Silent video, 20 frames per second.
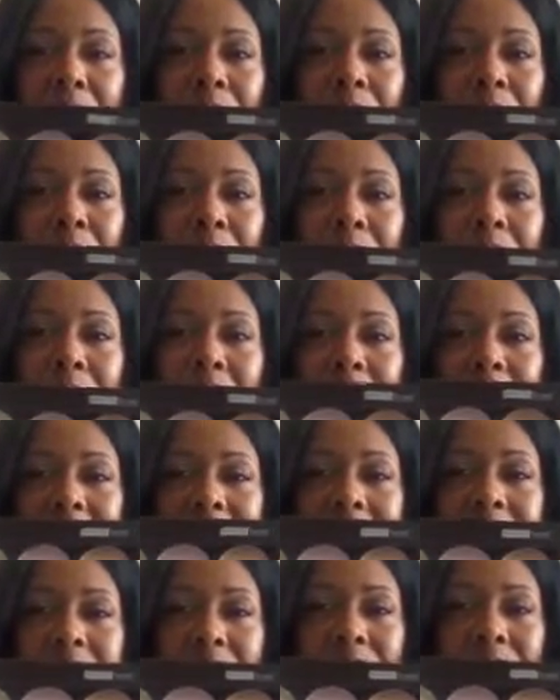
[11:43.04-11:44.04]
for any
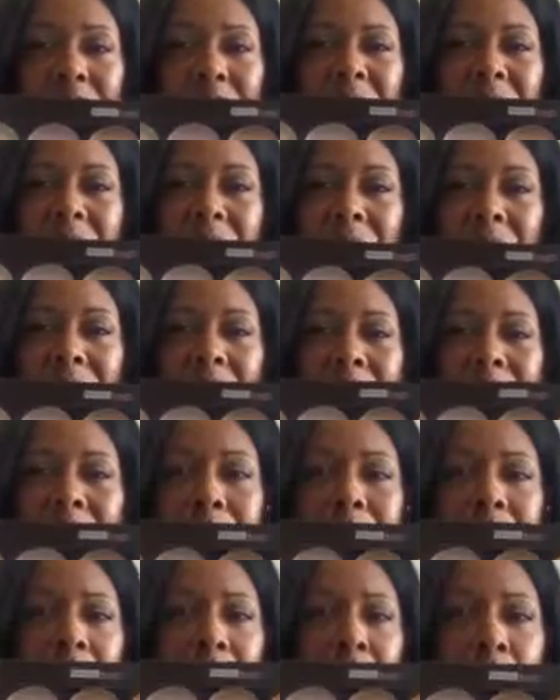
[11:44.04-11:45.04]
kind of, you know, maybe
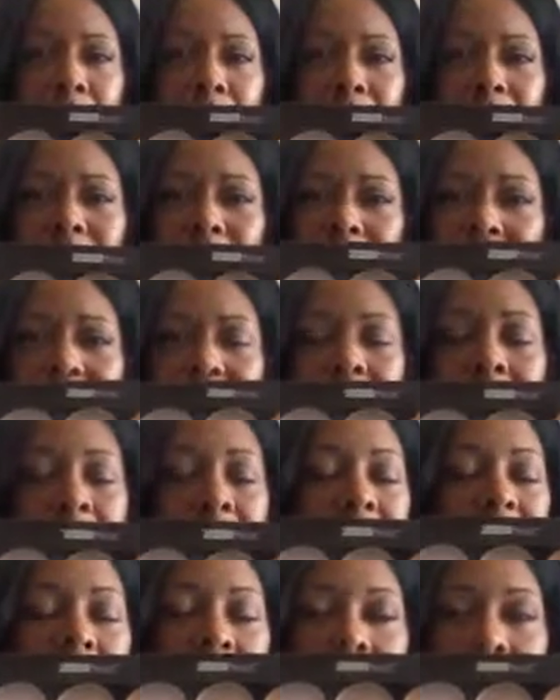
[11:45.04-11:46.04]
blemishes or just
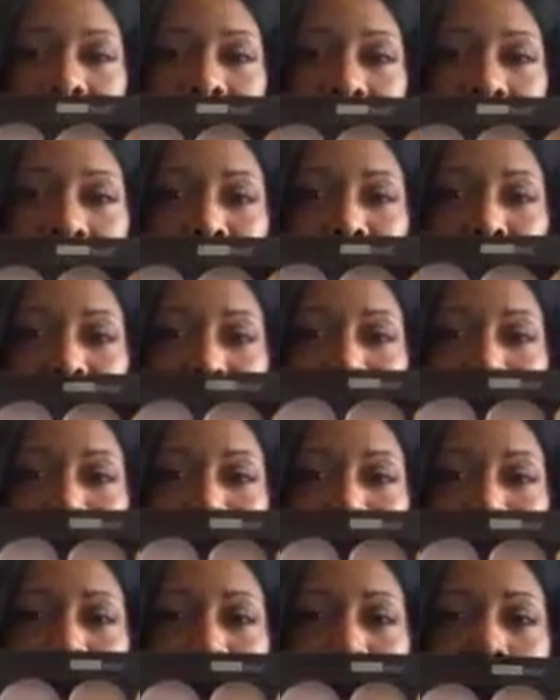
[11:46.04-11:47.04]
coloration, you can
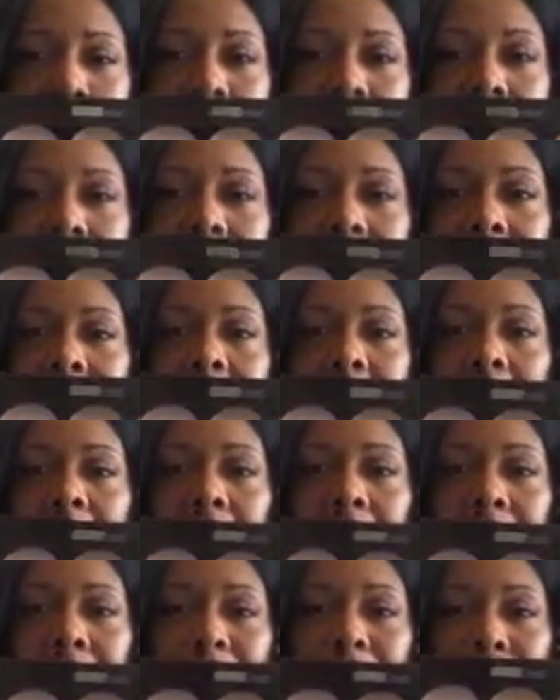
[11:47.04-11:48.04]
use
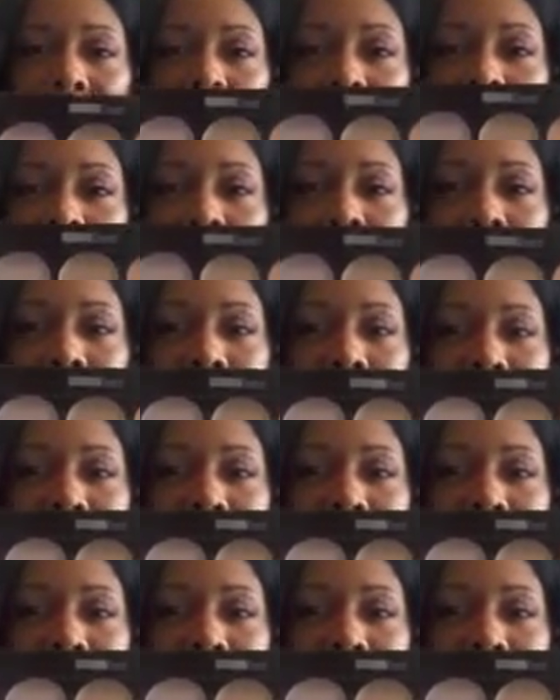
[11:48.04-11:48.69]
for darker skin